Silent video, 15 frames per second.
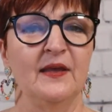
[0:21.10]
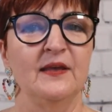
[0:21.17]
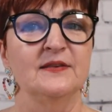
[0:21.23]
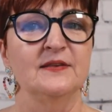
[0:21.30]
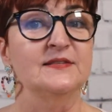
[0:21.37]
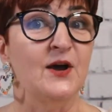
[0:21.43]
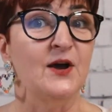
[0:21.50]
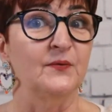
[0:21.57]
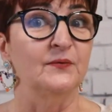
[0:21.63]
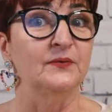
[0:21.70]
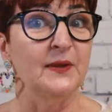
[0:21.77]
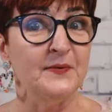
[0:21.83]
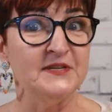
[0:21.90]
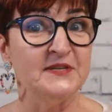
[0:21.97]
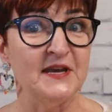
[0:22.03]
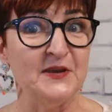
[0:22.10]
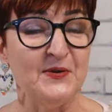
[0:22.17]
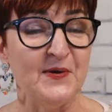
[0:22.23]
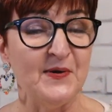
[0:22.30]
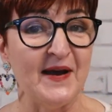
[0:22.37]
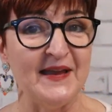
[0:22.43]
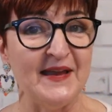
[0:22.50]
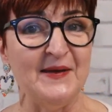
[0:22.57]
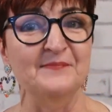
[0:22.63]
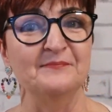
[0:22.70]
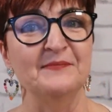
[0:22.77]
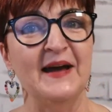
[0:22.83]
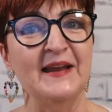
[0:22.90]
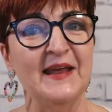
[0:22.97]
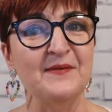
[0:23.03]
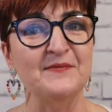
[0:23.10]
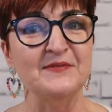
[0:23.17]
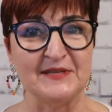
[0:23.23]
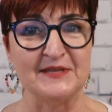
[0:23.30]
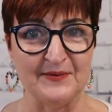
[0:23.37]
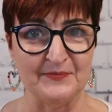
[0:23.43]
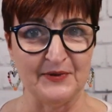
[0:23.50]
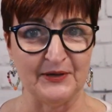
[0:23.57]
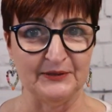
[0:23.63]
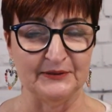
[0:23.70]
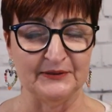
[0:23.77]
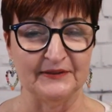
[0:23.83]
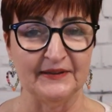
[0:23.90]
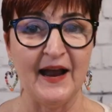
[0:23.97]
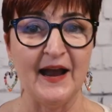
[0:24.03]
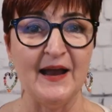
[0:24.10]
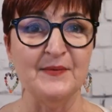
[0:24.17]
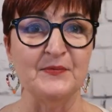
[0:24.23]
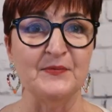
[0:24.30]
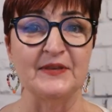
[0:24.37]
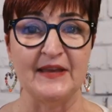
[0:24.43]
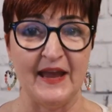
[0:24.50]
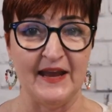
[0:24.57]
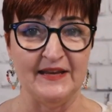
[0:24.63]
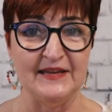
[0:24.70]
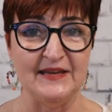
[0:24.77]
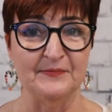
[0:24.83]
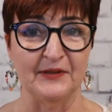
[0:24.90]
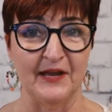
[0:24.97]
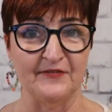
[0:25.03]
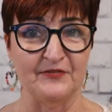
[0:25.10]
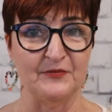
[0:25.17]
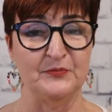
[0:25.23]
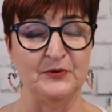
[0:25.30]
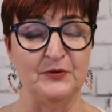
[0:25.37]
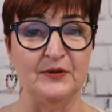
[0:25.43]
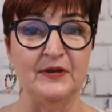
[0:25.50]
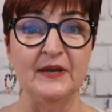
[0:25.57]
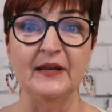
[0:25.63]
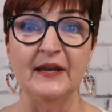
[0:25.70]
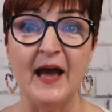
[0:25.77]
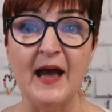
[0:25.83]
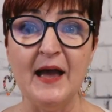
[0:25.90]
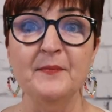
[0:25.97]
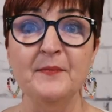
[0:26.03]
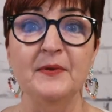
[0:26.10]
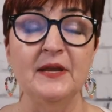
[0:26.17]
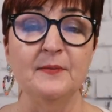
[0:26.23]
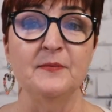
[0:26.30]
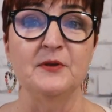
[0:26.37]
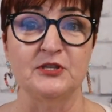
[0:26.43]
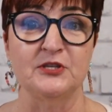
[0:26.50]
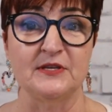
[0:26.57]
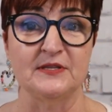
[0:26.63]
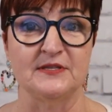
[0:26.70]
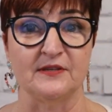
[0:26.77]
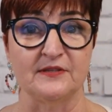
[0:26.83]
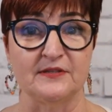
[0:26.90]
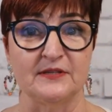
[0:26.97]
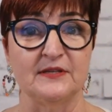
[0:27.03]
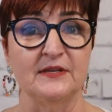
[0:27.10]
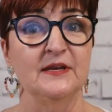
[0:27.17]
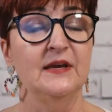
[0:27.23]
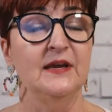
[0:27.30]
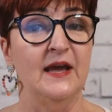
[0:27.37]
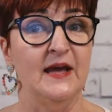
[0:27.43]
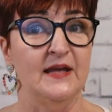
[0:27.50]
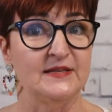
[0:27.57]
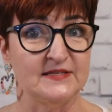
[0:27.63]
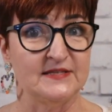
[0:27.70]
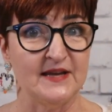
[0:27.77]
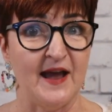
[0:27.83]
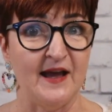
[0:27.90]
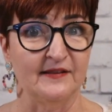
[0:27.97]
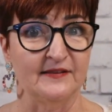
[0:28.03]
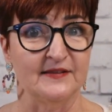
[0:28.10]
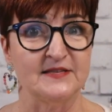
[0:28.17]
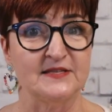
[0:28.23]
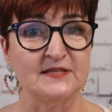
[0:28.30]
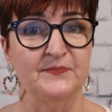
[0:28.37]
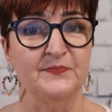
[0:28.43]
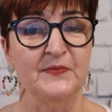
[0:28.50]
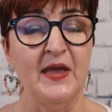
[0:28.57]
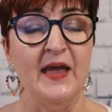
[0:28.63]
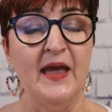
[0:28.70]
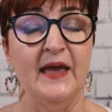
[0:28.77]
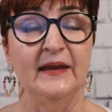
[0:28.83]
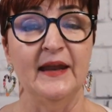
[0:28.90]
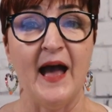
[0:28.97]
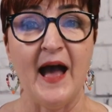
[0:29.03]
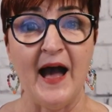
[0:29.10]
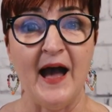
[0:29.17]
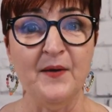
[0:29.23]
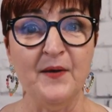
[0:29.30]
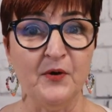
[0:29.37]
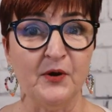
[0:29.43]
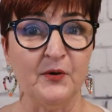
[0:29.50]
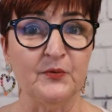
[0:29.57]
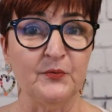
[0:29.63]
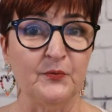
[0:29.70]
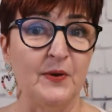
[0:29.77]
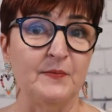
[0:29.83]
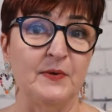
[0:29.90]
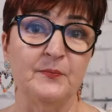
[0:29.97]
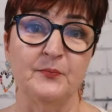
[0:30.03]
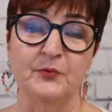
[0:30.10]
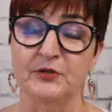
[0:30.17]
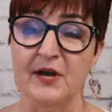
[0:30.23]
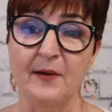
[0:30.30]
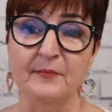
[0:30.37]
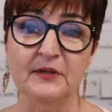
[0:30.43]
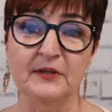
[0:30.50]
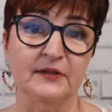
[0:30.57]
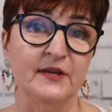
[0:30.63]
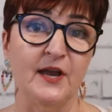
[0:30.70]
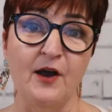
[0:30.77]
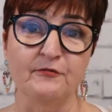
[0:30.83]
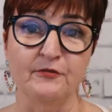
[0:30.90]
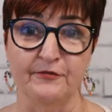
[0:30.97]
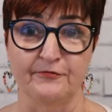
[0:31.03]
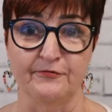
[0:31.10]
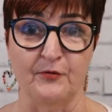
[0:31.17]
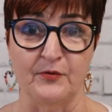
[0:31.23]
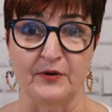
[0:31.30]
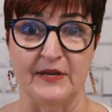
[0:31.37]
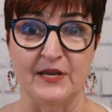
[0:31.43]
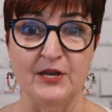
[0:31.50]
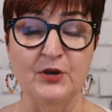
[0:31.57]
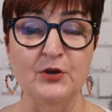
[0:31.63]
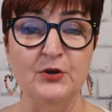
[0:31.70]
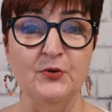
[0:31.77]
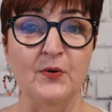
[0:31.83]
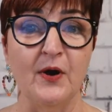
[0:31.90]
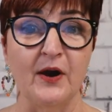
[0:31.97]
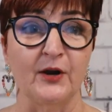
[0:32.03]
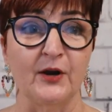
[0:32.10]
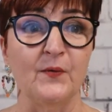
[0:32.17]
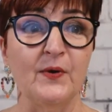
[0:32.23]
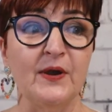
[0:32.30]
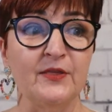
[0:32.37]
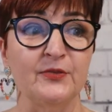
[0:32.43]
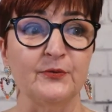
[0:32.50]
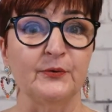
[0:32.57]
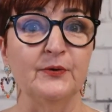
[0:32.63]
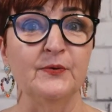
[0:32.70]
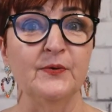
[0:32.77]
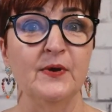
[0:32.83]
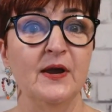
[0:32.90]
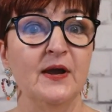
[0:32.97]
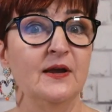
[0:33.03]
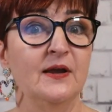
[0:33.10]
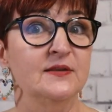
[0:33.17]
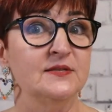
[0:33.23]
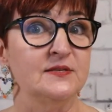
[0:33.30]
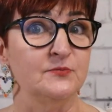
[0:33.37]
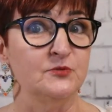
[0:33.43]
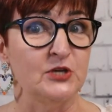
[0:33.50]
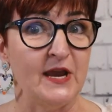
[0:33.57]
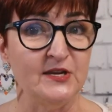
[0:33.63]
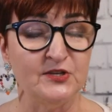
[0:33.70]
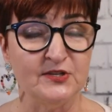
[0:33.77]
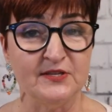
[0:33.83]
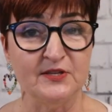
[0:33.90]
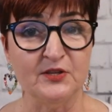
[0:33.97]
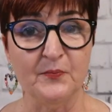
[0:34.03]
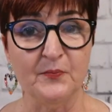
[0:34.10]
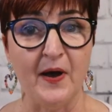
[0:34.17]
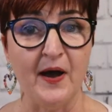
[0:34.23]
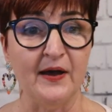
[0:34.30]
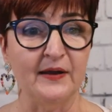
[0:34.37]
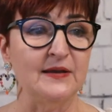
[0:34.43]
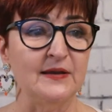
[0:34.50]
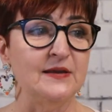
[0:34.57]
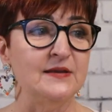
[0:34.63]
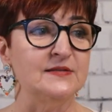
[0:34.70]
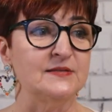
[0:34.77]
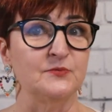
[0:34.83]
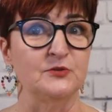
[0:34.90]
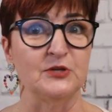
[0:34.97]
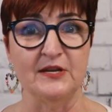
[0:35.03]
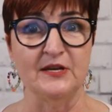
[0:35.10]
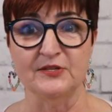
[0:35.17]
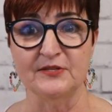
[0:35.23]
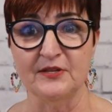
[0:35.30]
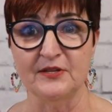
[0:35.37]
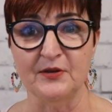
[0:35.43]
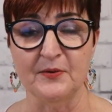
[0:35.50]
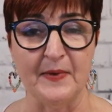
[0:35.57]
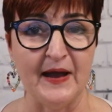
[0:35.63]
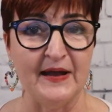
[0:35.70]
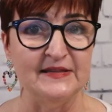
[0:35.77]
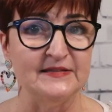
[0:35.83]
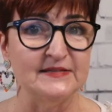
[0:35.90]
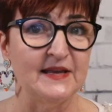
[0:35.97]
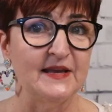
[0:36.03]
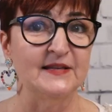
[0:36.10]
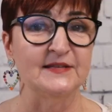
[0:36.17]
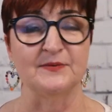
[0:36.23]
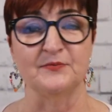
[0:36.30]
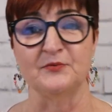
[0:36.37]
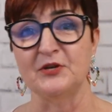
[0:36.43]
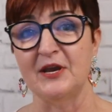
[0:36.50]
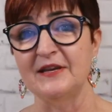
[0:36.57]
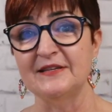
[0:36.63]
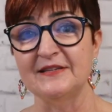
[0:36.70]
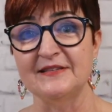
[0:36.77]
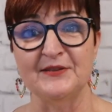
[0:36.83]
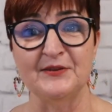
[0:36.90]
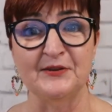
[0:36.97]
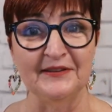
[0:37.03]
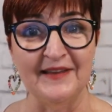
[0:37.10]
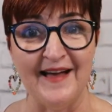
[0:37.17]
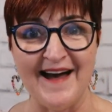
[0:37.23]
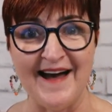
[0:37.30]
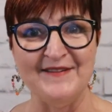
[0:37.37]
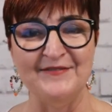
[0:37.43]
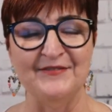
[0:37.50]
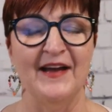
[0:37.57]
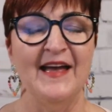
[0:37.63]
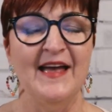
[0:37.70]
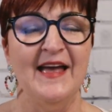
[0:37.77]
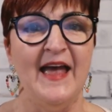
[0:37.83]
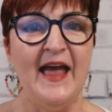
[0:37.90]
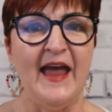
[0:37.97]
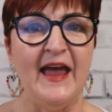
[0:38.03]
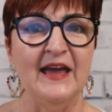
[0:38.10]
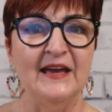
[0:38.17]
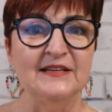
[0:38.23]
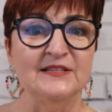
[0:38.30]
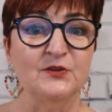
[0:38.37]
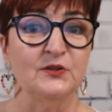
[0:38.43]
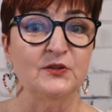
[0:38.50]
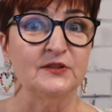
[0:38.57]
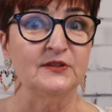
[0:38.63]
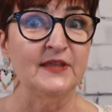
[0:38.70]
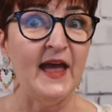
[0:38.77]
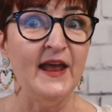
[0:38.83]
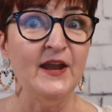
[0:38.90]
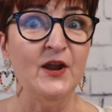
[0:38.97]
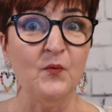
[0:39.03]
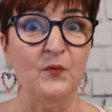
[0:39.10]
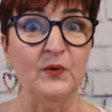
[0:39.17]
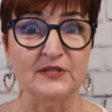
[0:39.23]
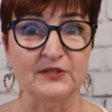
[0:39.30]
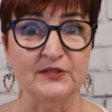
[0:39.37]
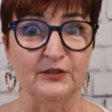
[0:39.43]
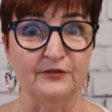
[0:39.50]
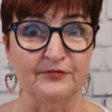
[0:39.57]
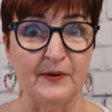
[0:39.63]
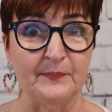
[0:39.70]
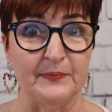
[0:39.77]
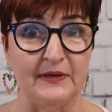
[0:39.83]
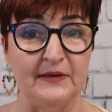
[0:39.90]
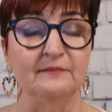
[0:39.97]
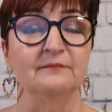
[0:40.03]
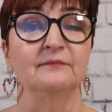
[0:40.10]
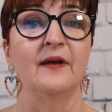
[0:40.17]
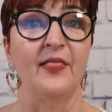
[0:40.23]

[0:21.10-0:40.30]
So, let me tell you who I am. My name is Kim McClure. I am with KDM Life and Beauty, and I am an image consultant and stylist. And I work with women predominantly over 40 who are going through some changes in their body, some changes in their mindset, some changes in their life, and they don't want to look frumpy.